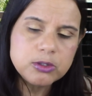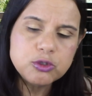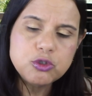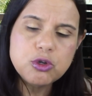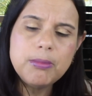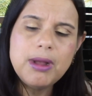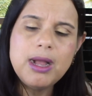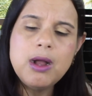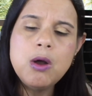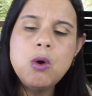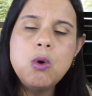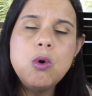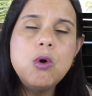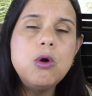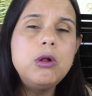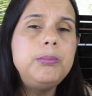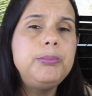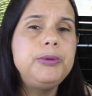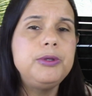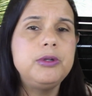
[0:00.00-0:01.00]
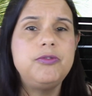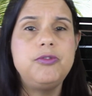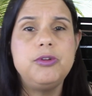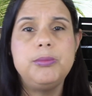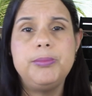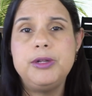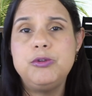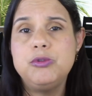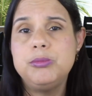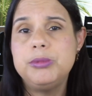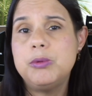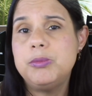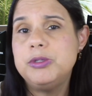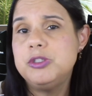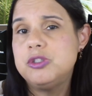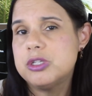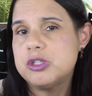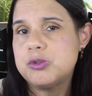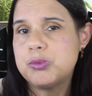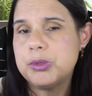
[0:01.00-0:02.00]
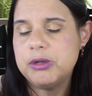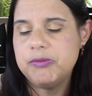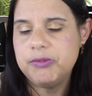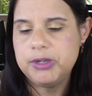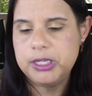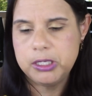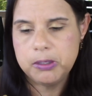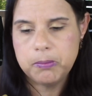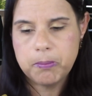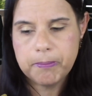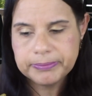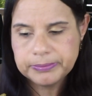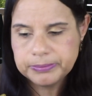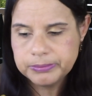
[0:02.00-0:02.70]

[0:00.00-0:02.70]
So my whole beautiful bedroom that we just renovated